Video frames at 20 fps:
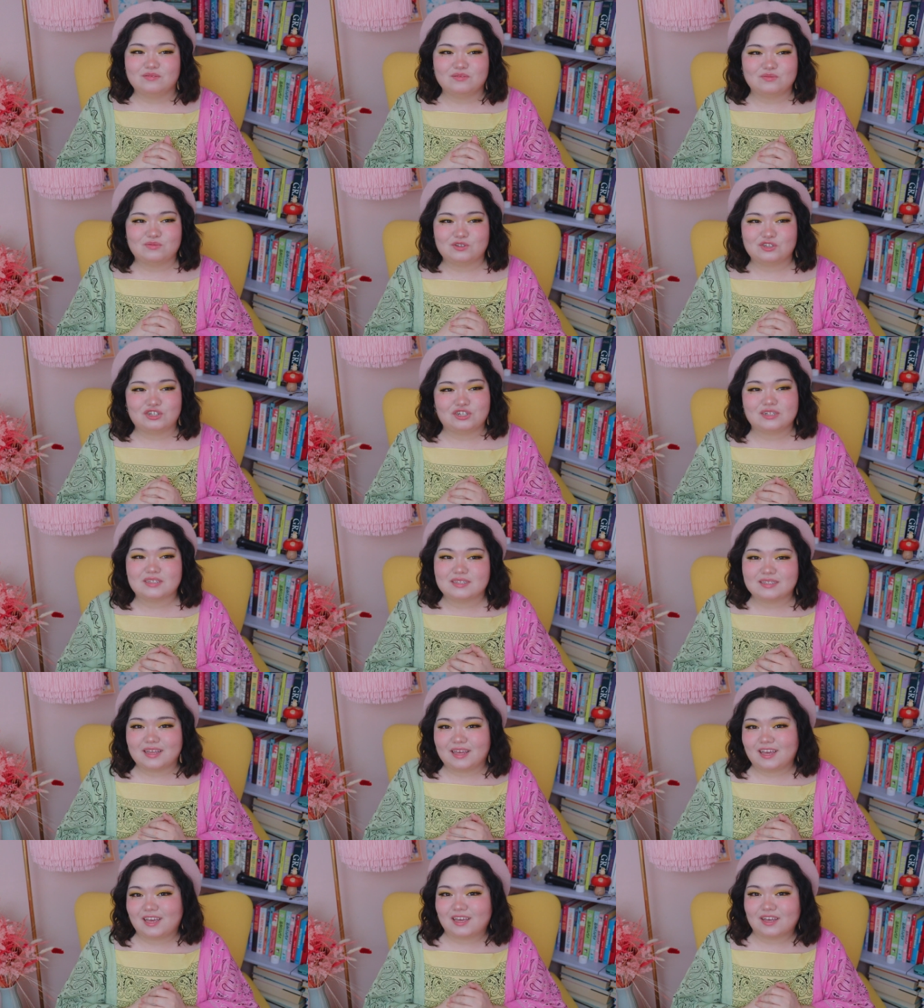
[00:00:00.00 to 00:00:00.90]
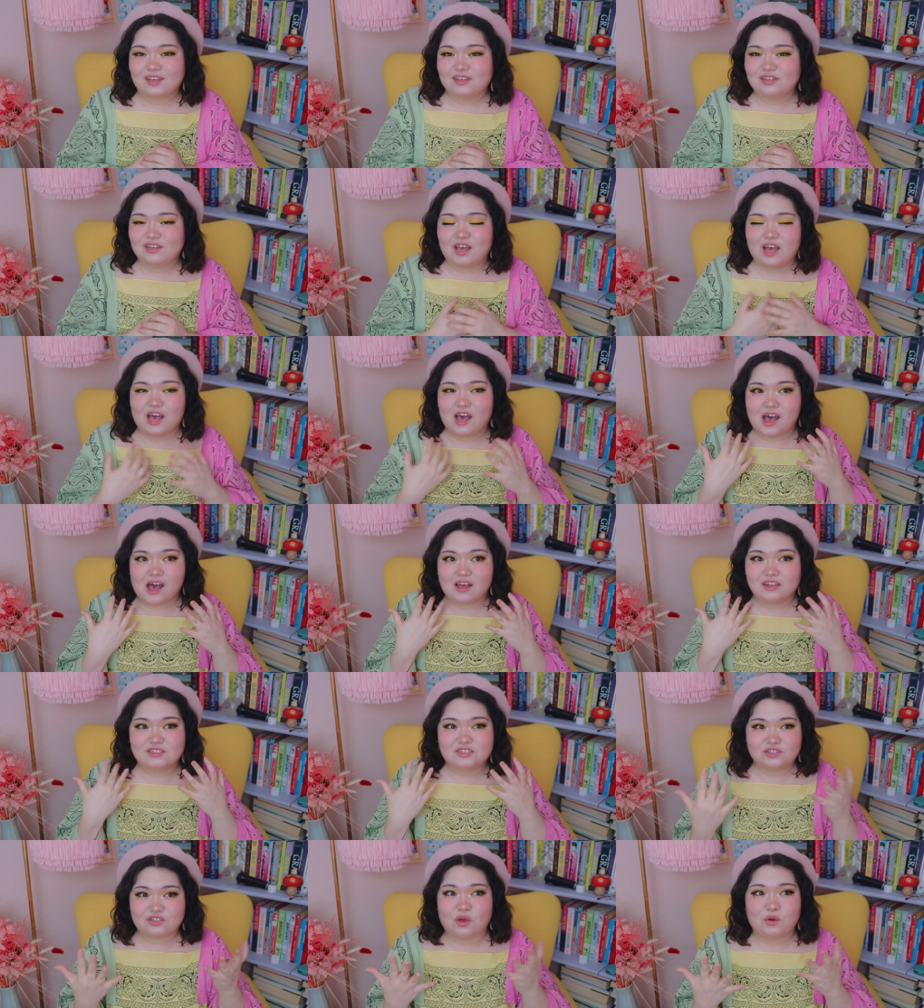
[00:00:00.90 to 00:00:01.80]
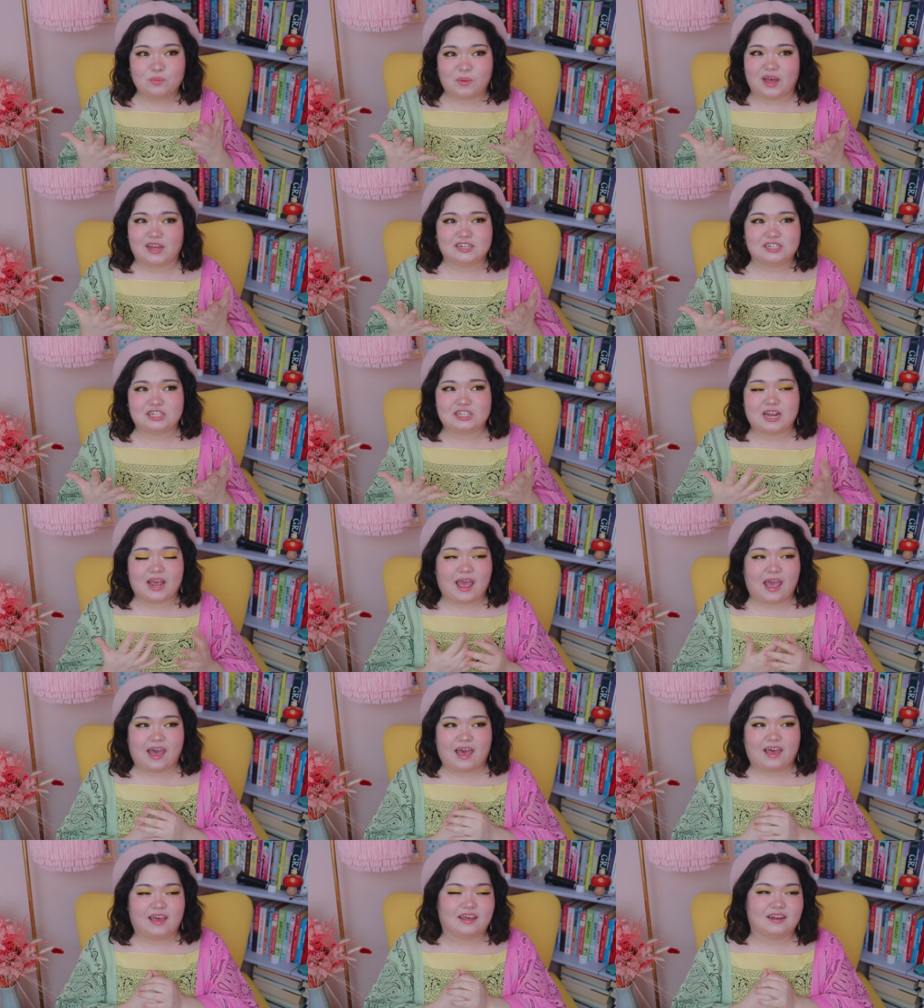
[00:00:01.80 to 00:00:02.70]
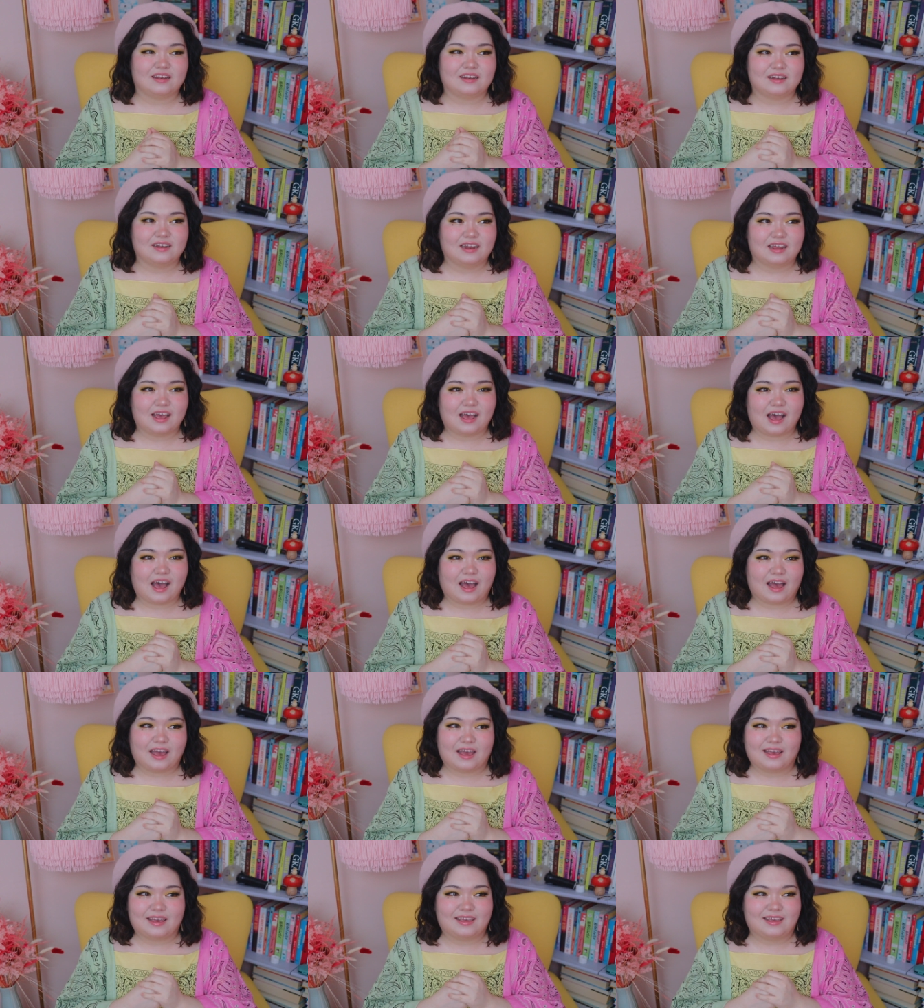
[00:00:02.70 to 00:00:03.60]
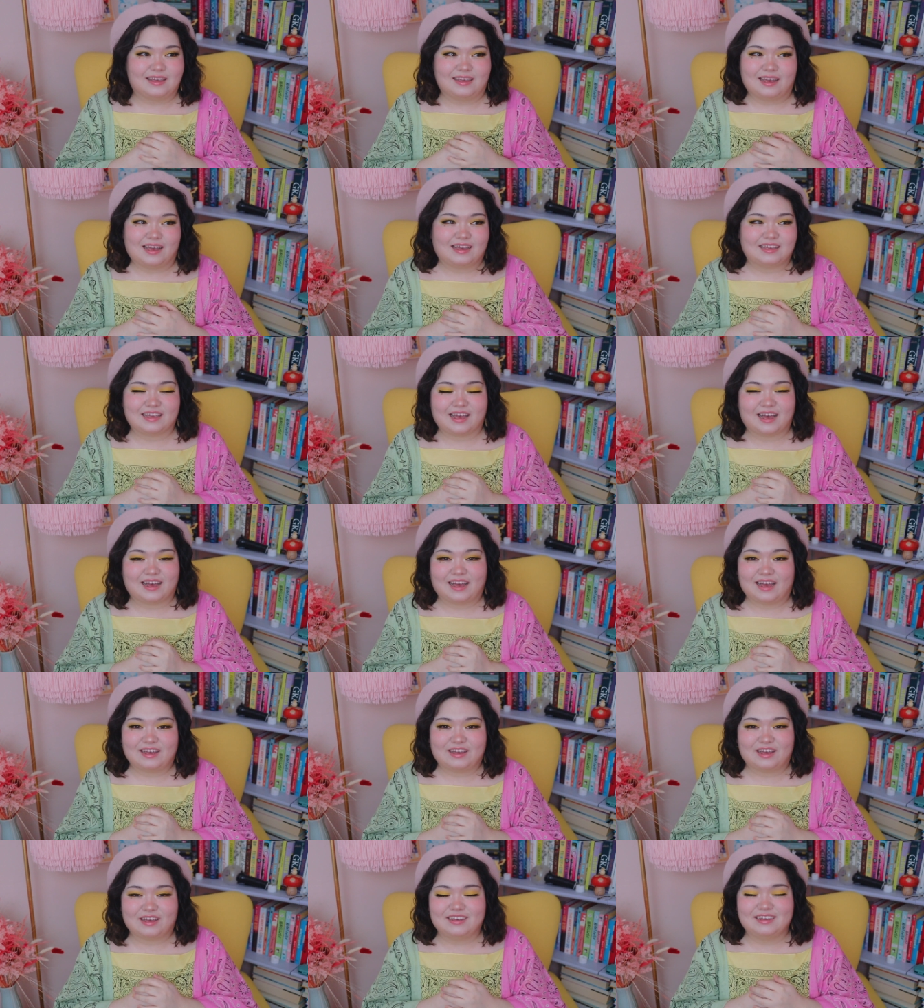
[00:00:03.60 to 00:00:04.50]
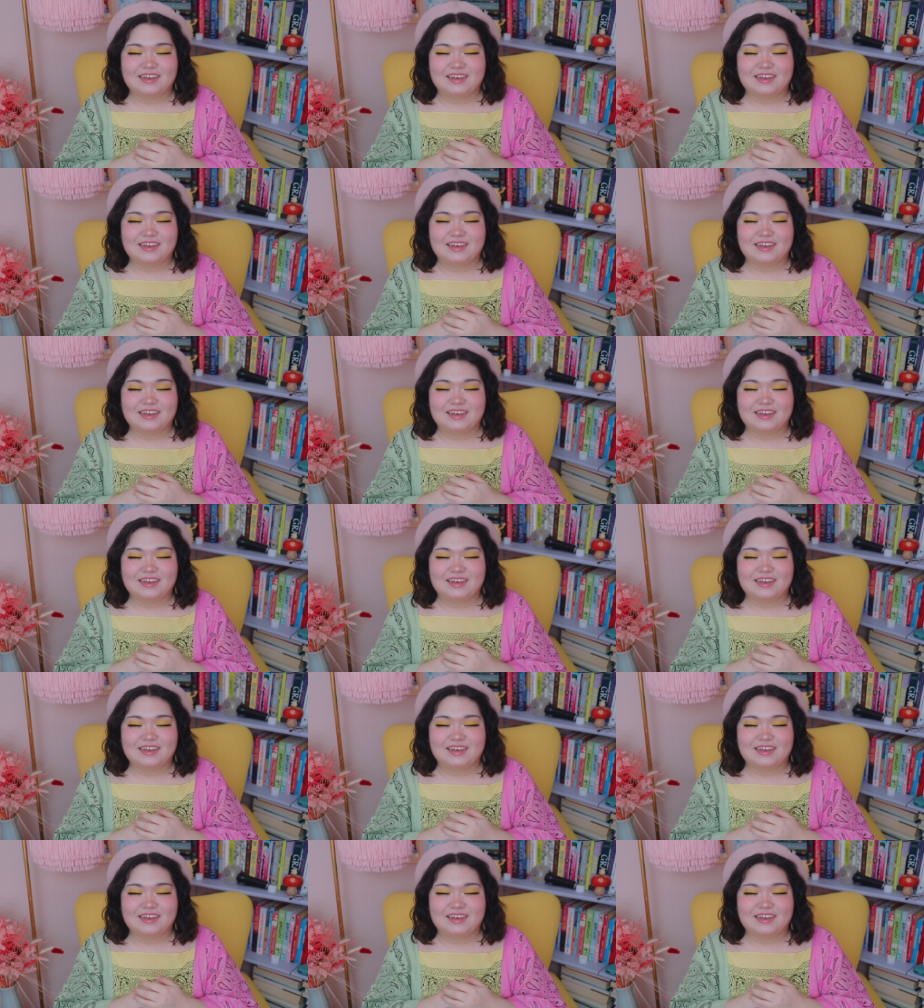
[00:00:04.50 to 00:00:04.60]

was just like, uh, so much and I yeah I